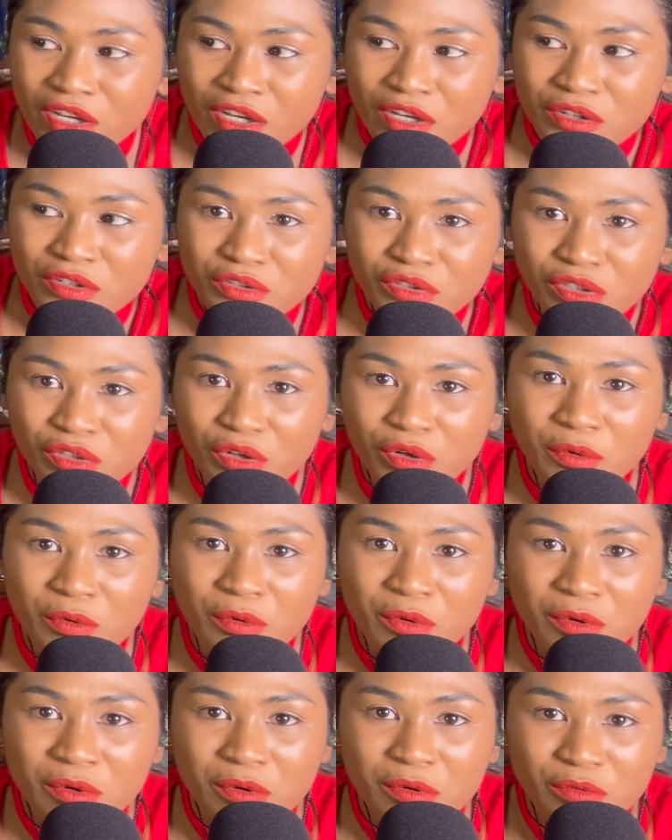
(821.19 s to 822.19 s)
you know,
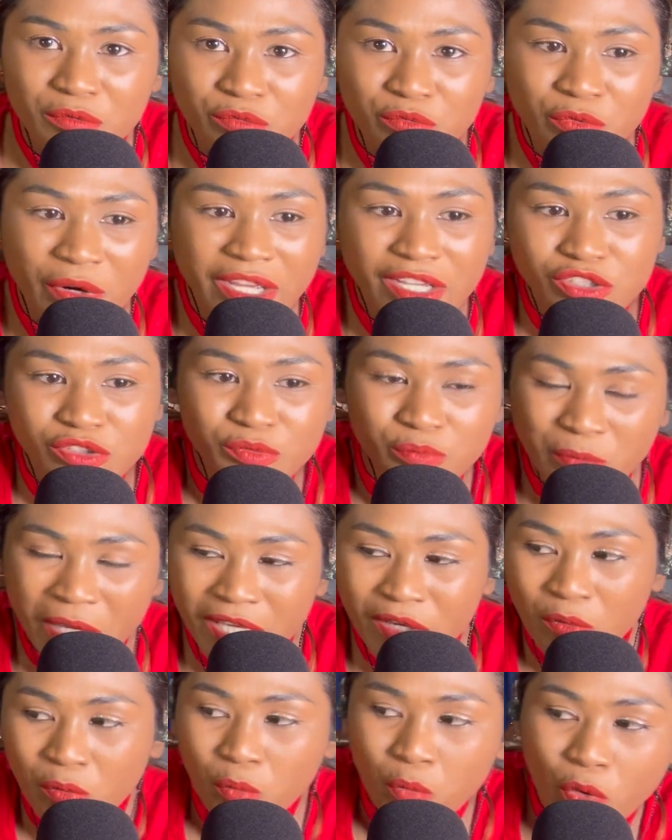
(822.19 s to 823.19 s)
rage,
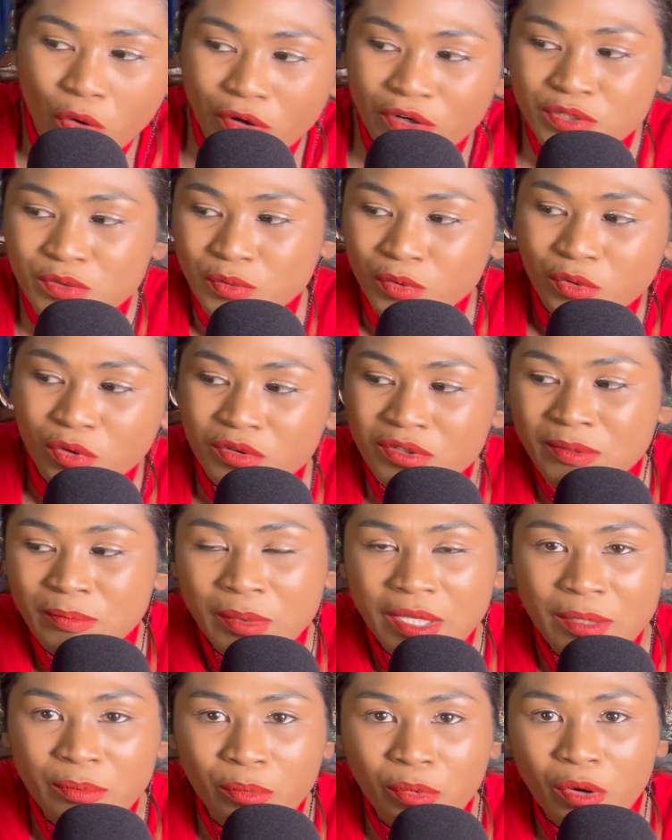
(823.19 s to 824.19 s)
making wars with those
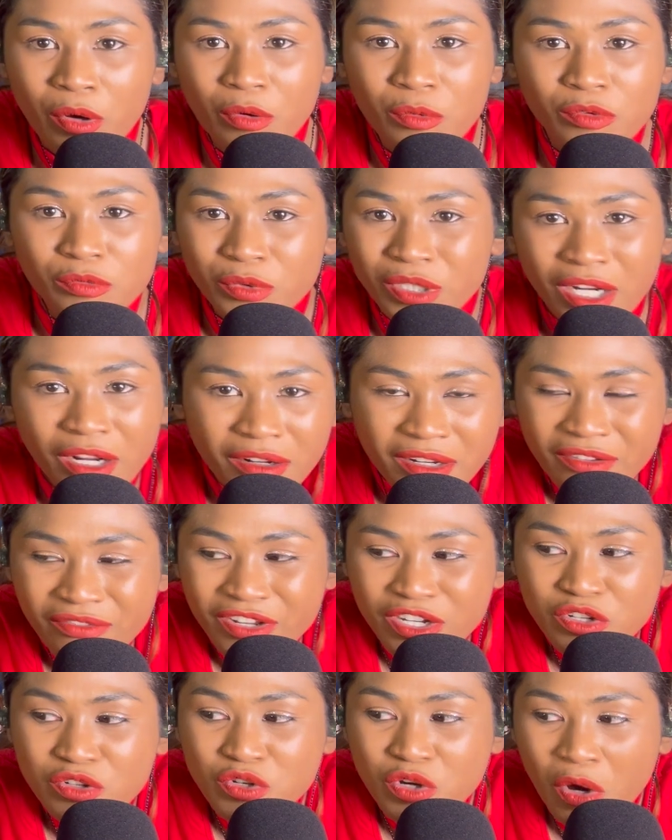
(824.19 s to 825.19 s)
people without
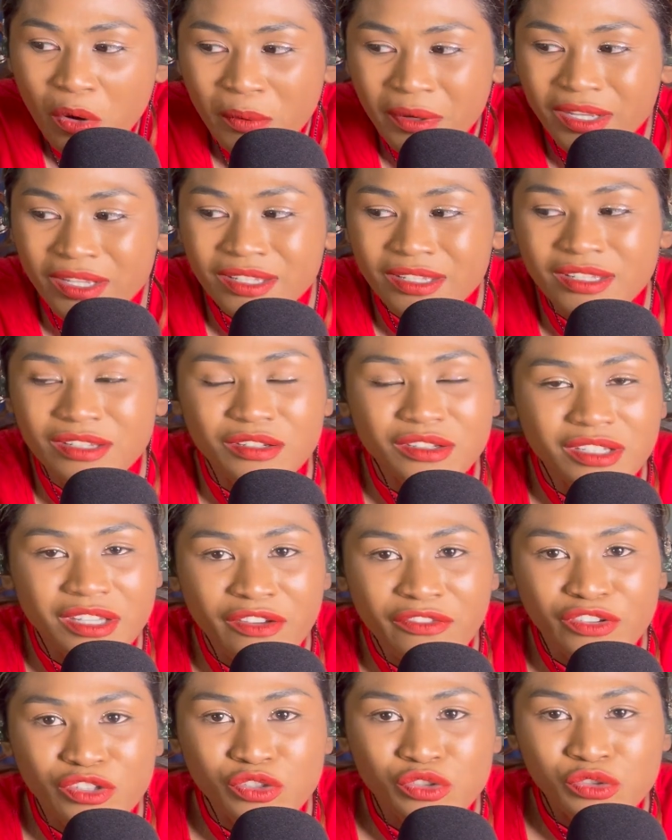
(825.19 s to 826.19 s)
even knowing
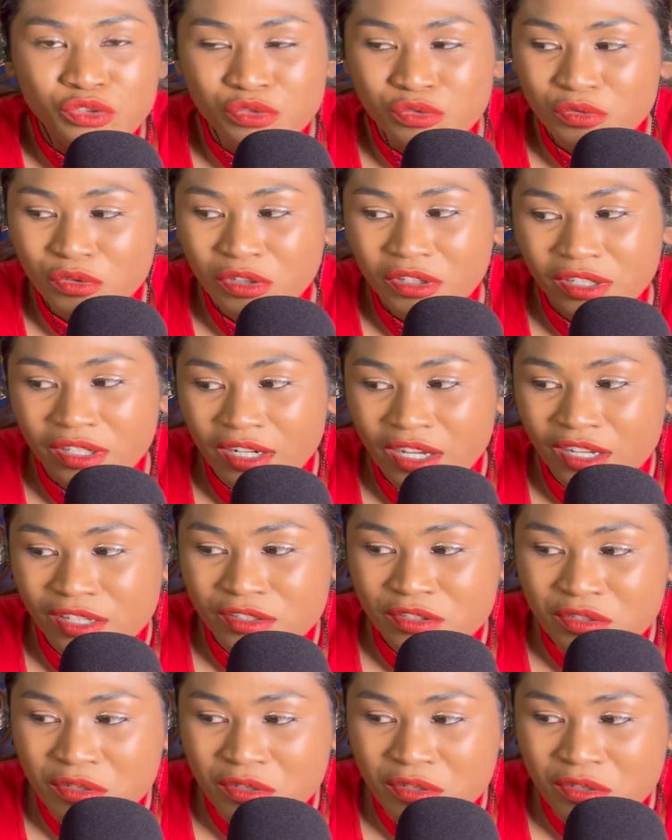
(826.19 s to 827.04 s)
if it's true or not.